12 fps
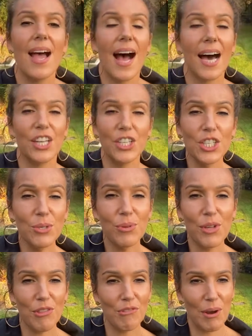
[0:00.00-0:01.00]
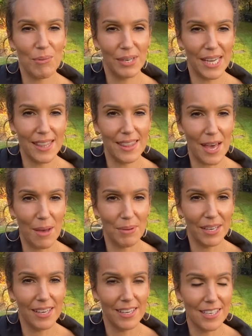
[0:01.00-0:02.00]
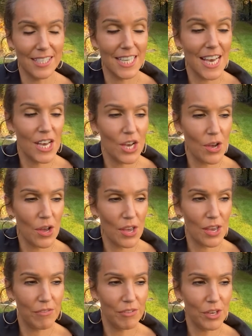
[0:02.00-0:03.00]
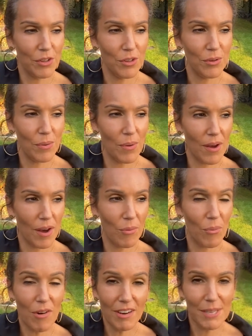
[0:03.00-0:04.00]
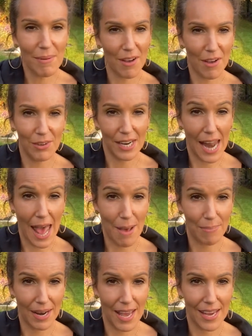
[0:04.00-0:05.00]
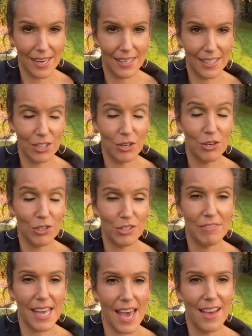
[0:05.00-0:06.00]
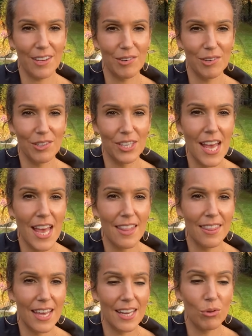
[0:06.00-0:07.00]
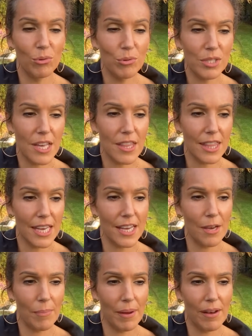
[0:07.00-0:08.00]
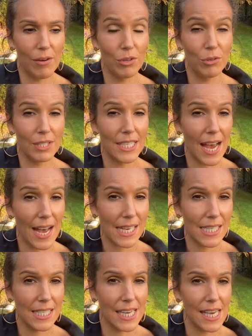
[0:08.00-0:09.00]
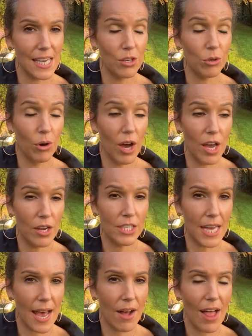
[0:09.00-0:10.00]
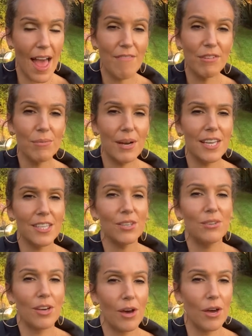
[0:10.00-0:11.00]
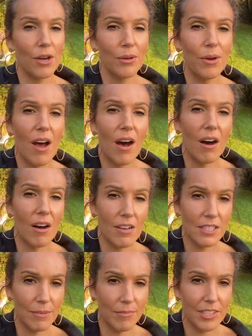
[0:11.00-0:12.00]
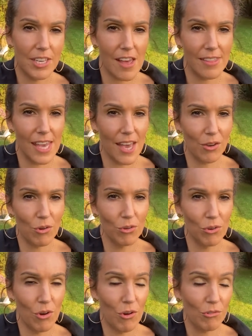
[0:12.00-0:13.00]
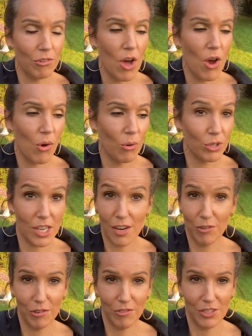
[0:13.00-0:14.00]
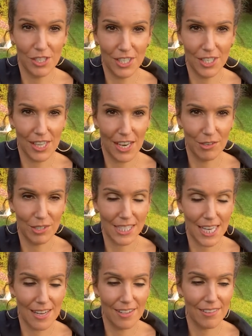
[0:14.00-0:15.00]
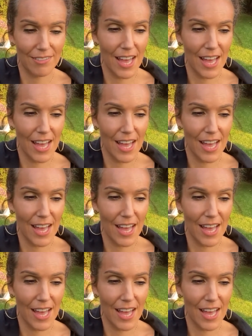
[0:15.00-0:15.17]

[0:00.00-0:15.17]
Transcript: And I just want to throw one in there because if you are worried about going on an airplane because of the aircon, then also think about your taxi, your hotel, everywhere you go, ask them to turn the aircon off, or turn it off if you can do that yourself.